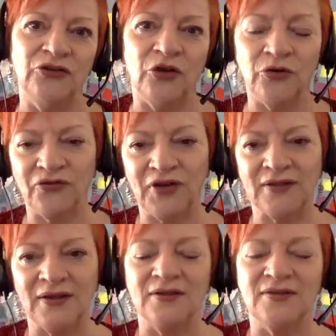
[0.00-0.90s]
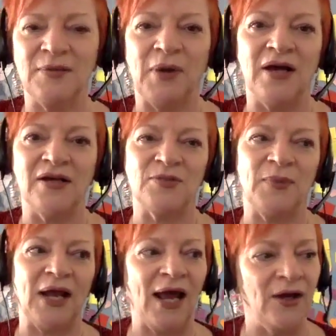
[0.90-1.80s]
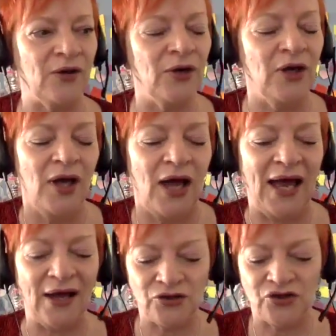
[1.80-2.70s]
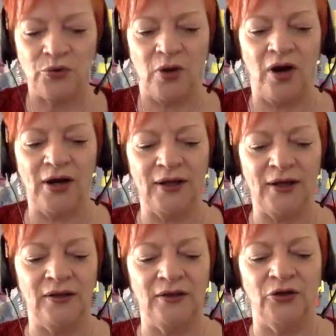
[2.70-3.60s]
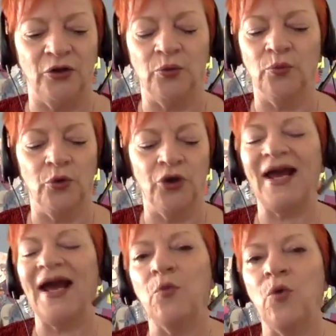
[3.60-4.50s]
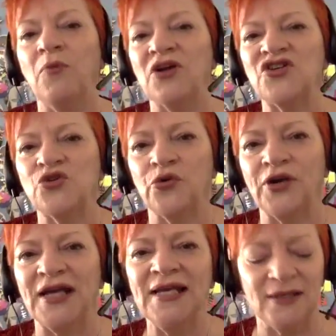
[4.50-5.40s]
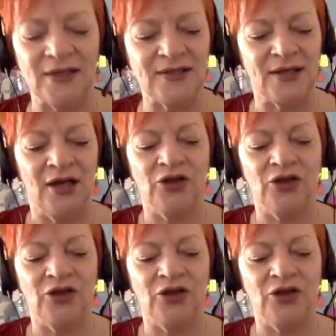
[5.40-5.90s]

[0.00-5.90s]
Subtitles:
You know, the fact that Deb asked about how do I, you know, work out what my story is,